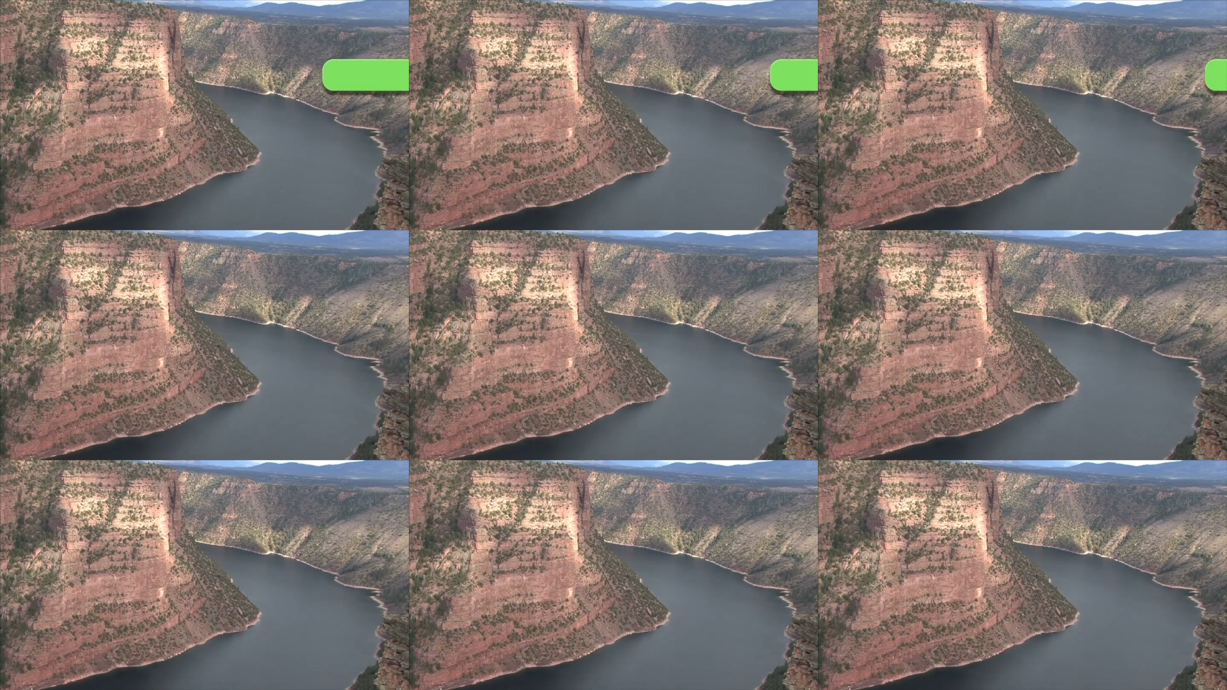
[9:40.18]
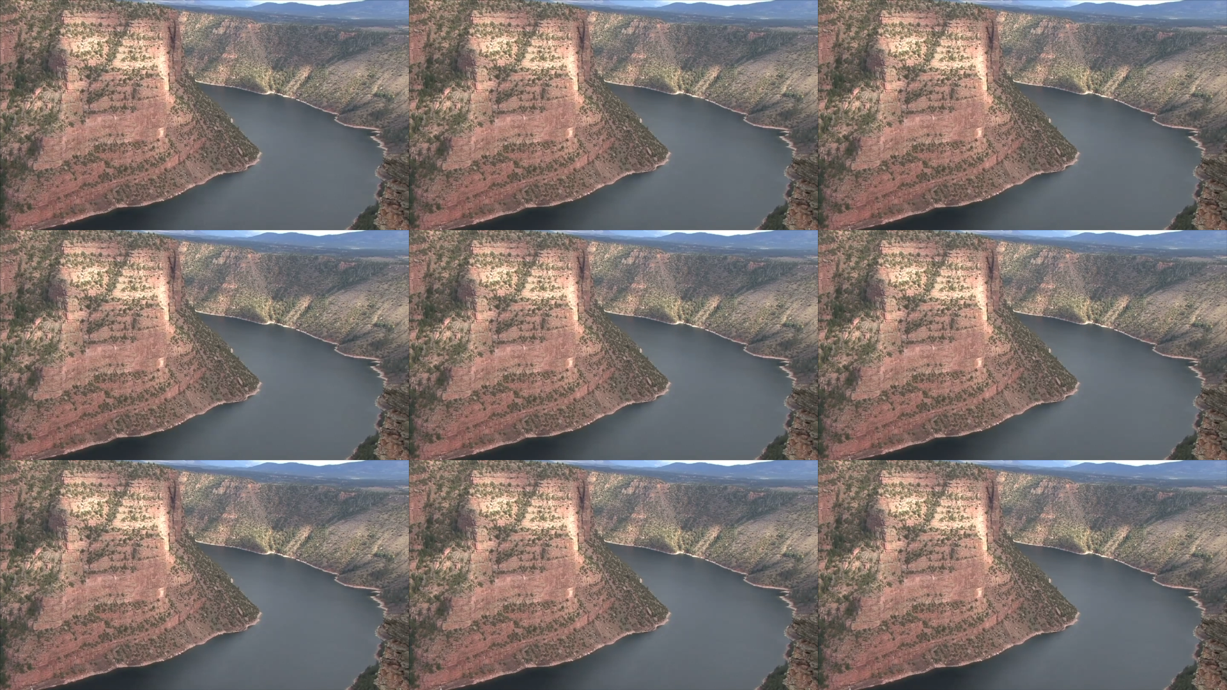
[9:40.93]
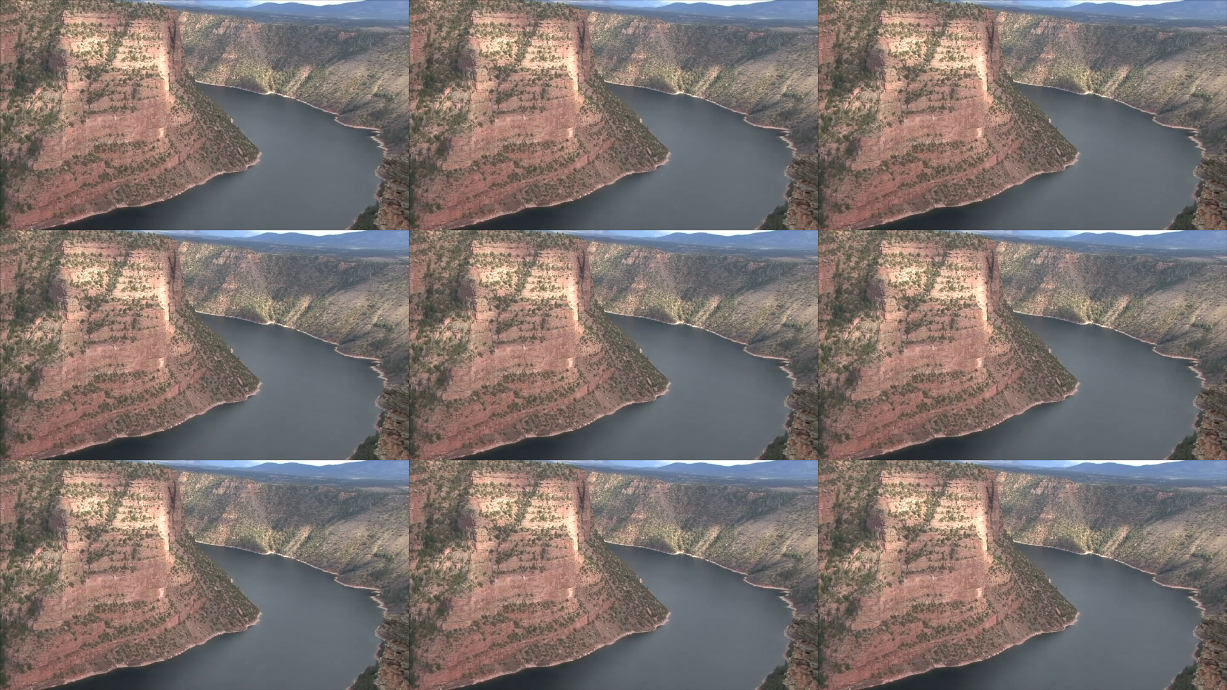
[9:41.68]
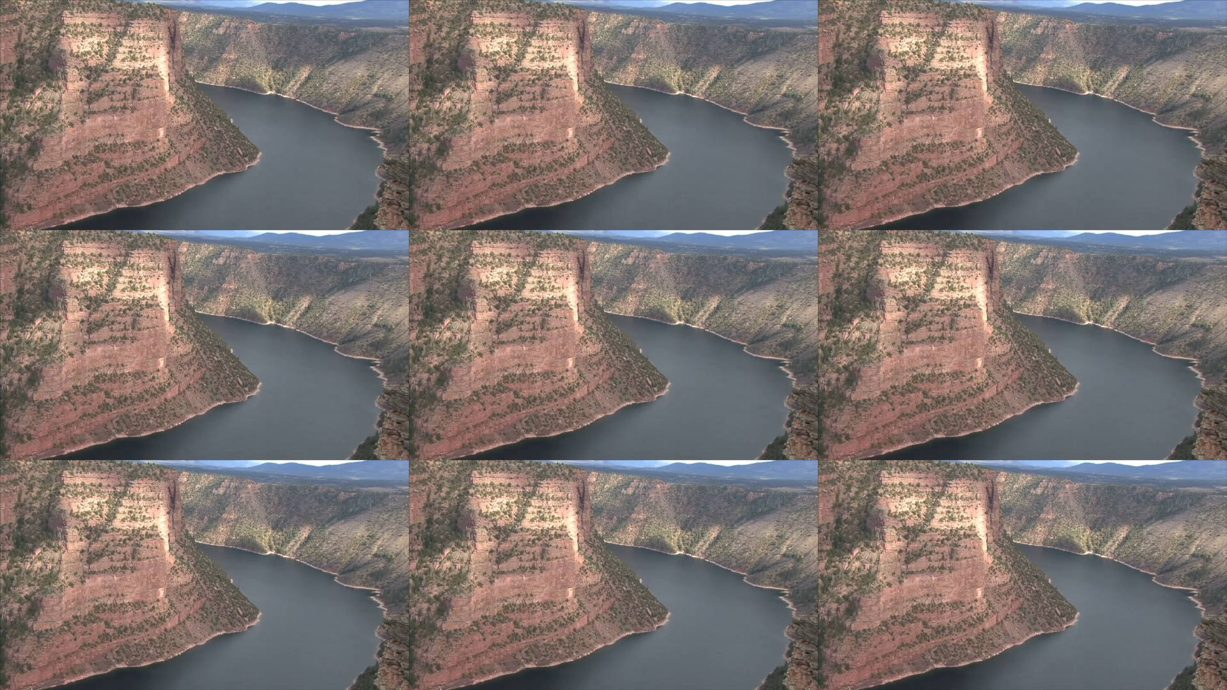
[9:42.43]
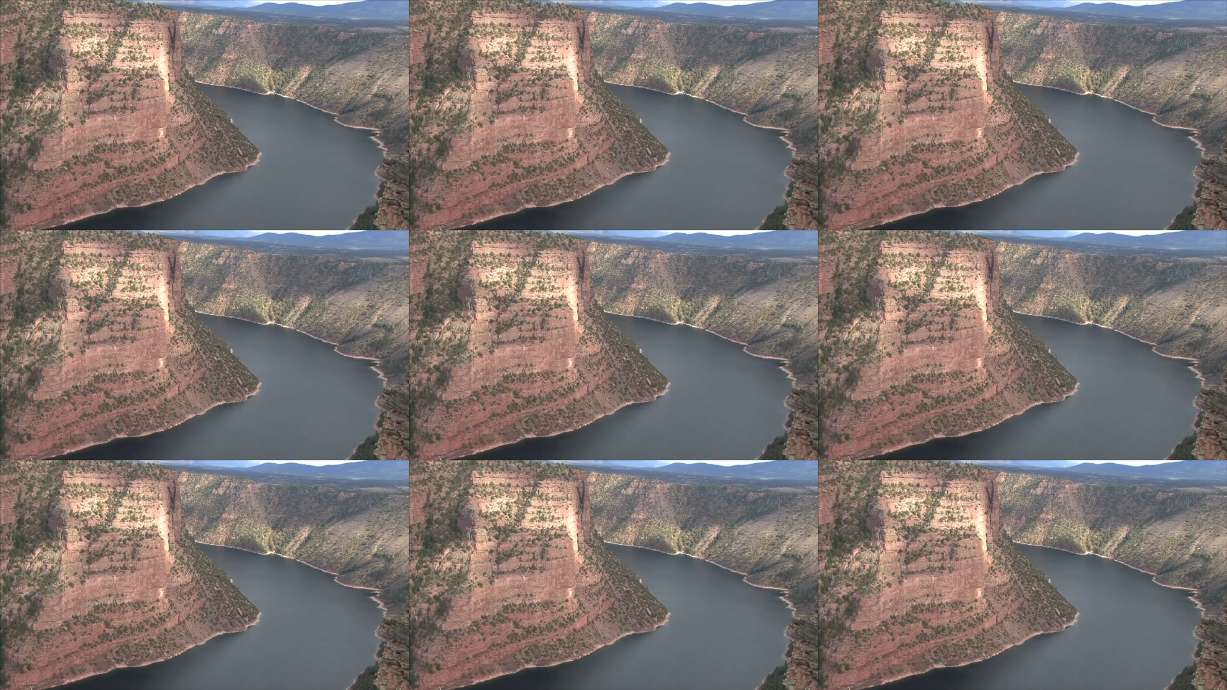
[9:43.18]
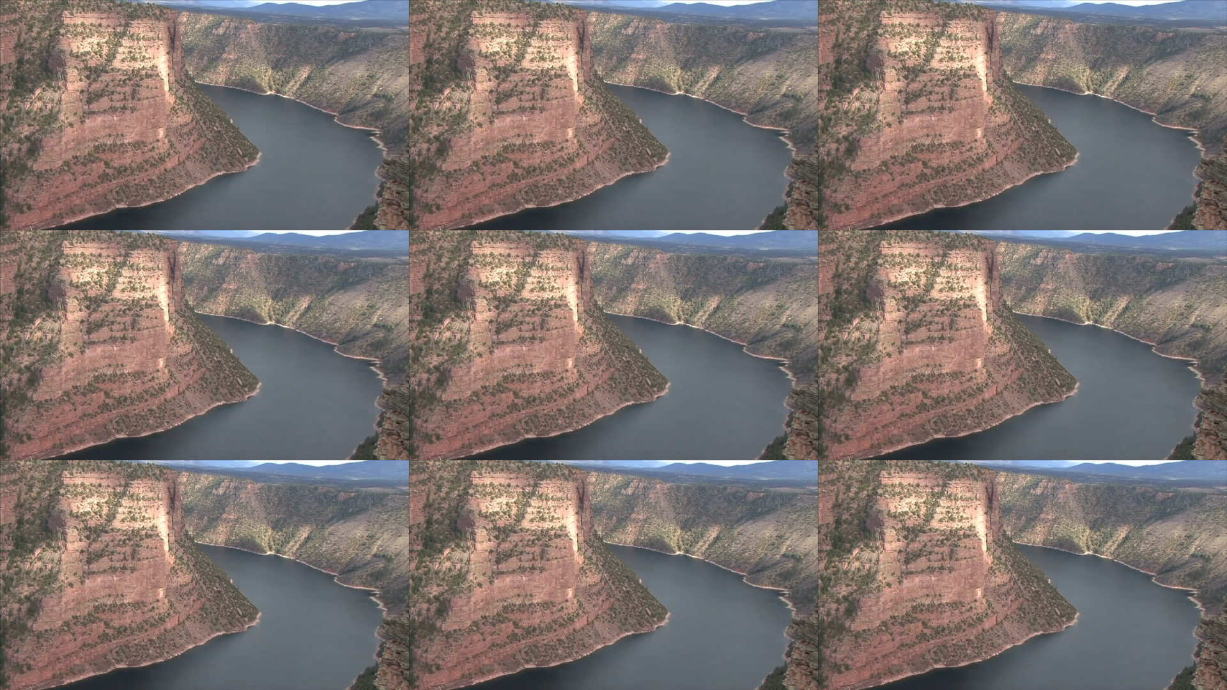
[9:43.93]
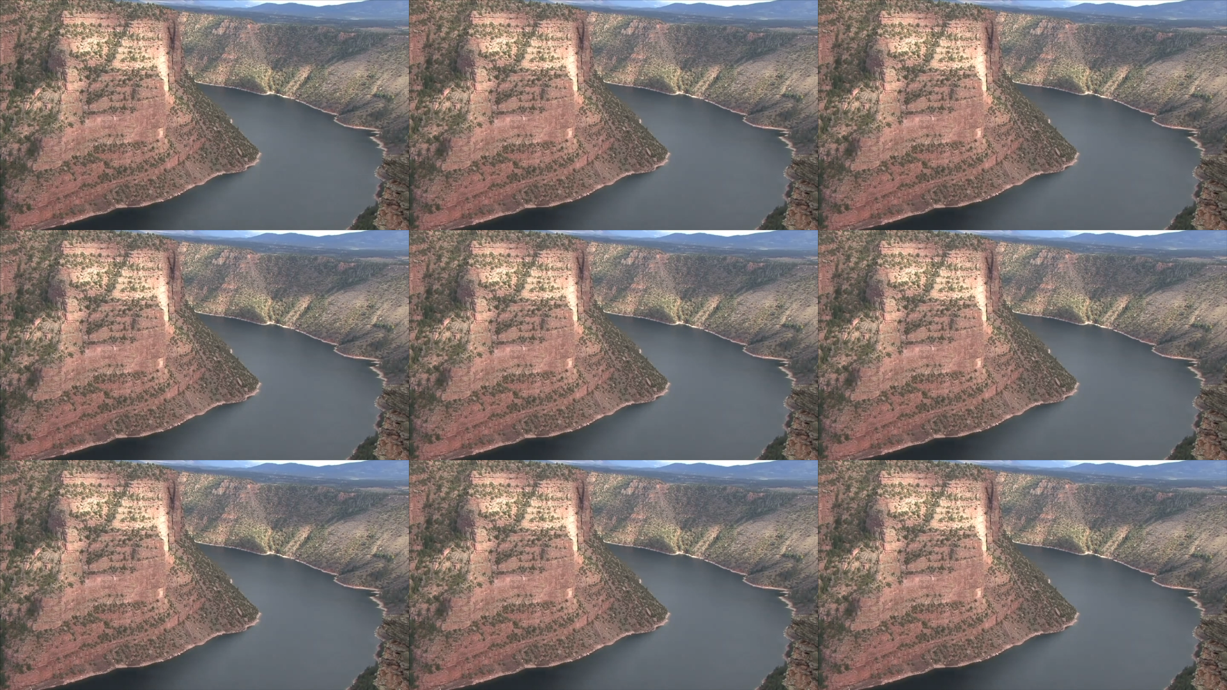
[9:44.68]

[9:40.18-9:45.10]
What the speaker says: No face is visible, so there are no lips to read.